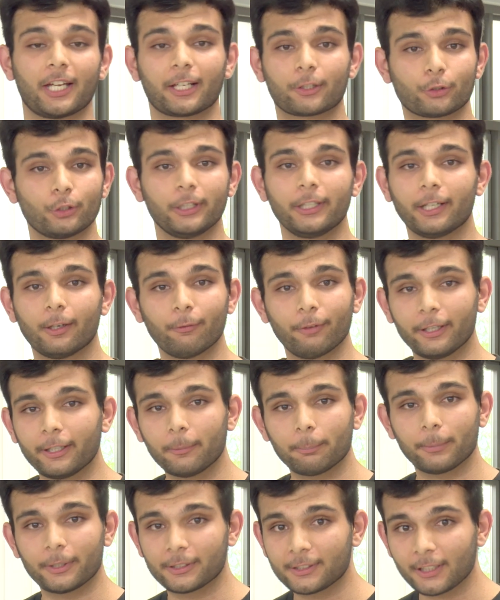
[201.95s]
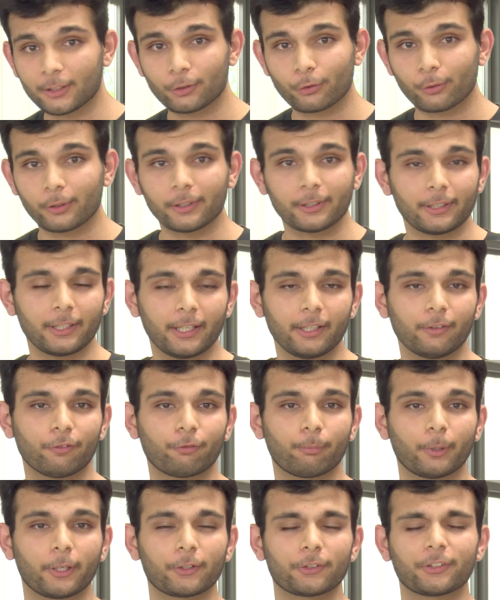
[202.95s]
actually a very busy student
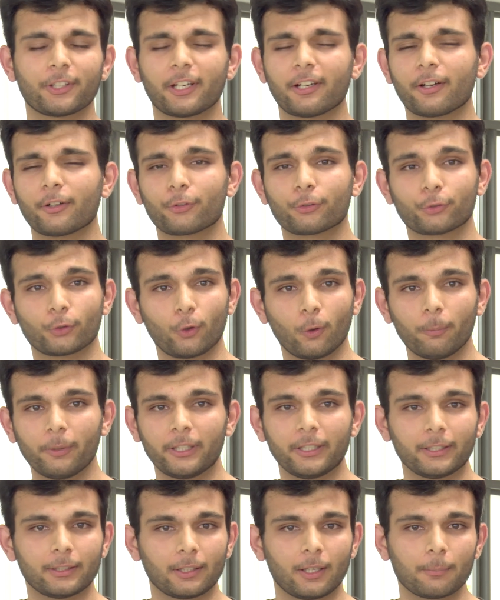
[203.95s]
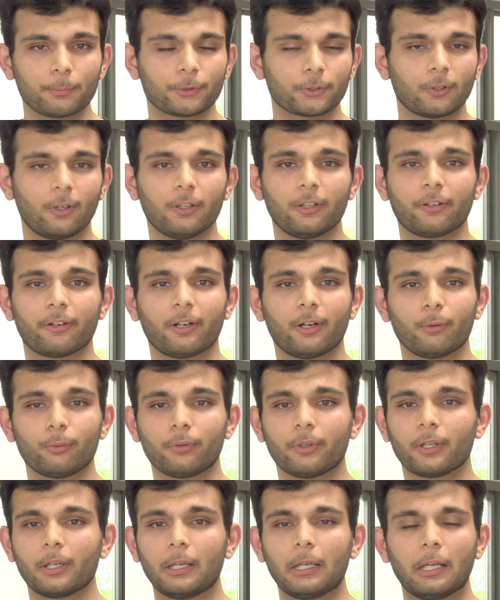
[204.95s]
life because there are so many clubs all around.